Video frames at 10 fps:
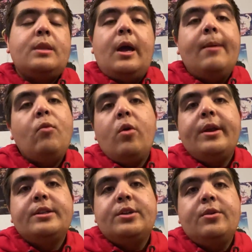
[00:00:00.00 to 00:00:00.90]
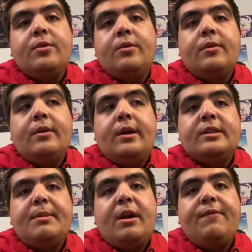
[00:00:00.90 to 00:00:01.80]
I'm worried too. As
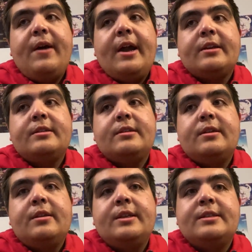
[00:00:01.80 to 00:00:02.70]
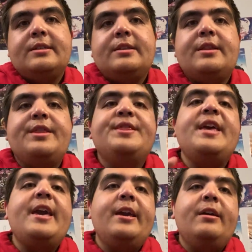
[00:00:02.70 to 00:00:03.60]
a matter of fact, this
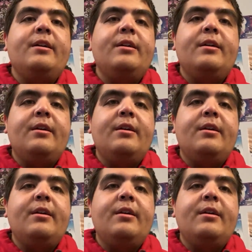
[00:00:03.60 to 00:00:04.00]
thing,